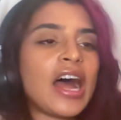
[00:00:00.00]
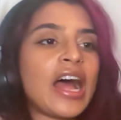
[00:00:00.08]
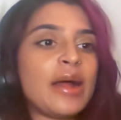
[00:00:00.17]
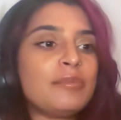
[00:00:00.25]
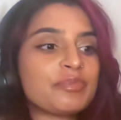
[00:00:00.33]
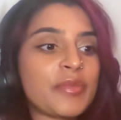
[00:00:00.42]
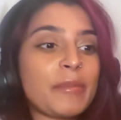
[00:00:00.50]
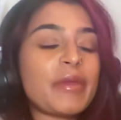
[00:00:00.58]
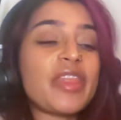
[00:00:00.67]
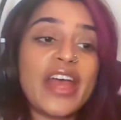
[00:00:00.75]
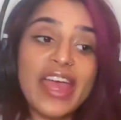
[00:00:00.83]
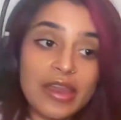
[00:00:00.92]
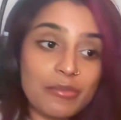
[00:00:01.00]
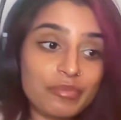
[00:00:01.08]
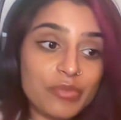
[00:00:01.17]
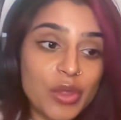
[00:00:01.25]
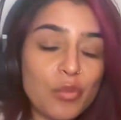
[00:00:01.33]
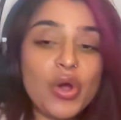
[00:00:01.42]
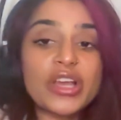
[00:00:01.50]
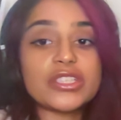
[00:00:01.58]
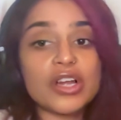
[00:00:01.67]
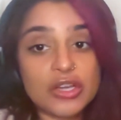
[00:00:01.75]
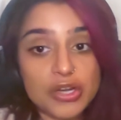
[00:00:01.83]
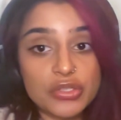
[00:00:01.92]
But then what I
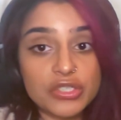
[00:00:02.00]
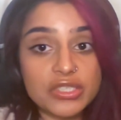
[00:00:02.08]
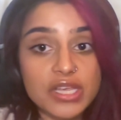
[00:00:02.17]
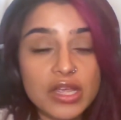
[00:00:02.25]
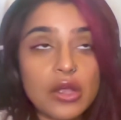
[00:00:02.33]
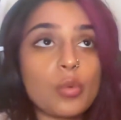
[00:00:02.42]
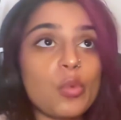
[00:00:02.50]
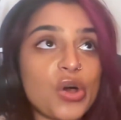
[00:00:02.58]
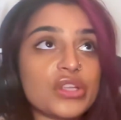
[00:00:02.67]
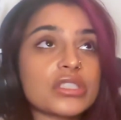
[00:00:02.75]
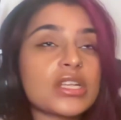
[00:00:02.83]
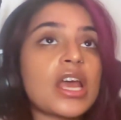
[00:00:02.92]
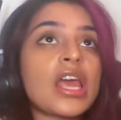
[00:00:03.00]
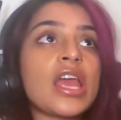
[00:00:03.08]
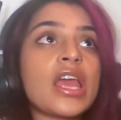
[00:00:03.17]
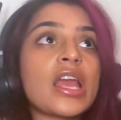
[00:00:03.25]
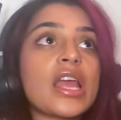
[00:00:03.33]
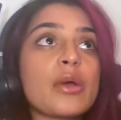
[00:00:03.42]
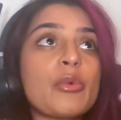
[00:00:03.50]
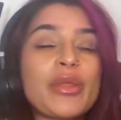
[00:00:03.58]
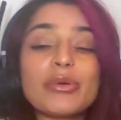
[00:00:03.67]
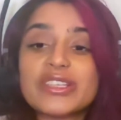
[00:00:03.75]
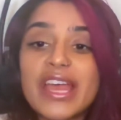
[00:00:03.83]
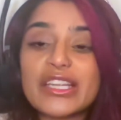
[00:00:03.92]
started noticing was
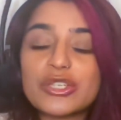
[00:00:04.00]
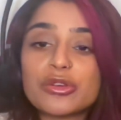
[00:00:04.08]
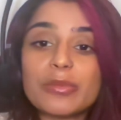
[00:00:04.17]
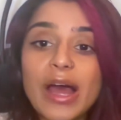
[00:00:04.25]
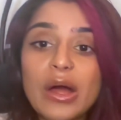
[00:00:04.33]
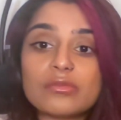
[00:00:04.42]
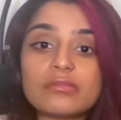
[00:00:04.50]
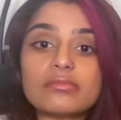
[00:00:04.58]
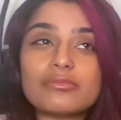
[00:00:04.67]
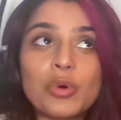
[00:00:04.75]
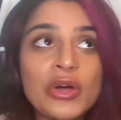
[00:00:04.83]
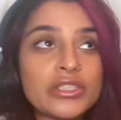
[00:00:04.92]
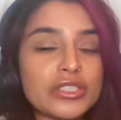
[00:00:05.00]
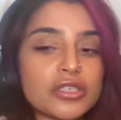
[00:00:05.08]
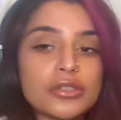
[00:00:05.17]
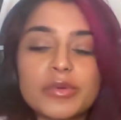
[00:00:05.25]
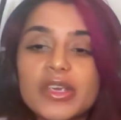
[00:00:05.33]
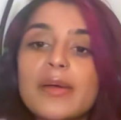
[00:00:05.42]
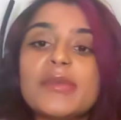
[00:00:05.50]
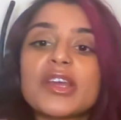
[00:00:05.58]
when it was getting to about 1-2 p.m.